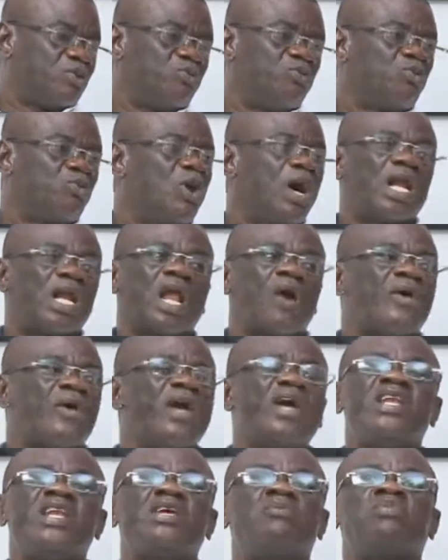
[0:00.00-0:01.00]
You will not allow
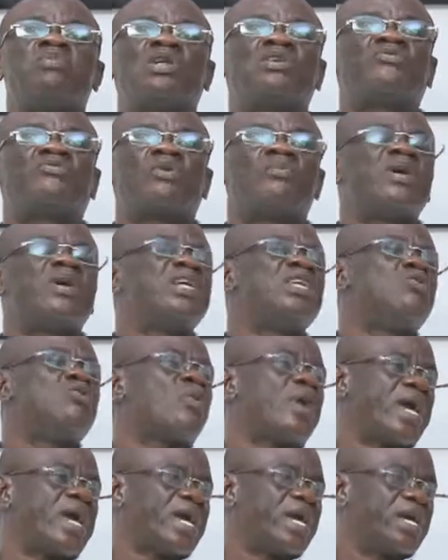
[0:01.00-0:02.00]
anybody from
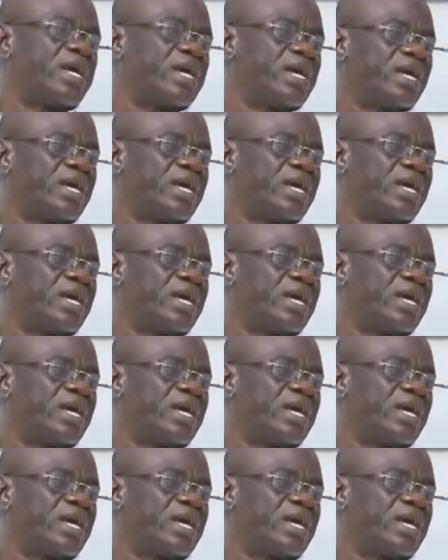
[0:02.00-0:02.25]
anywhere